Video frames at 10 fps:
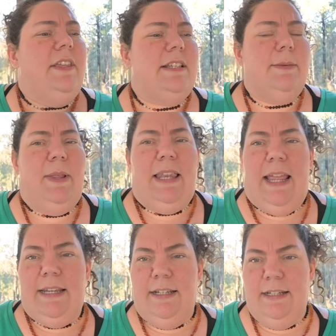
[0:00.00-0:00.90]
is a bit
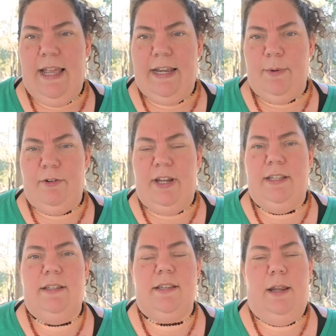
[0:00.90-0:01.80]
late. Any of my
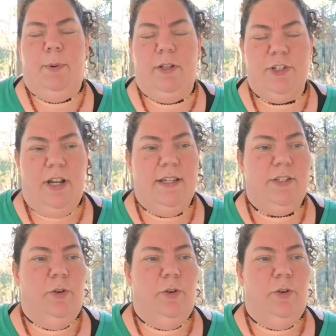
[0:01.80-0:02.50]
regulars, I apologize.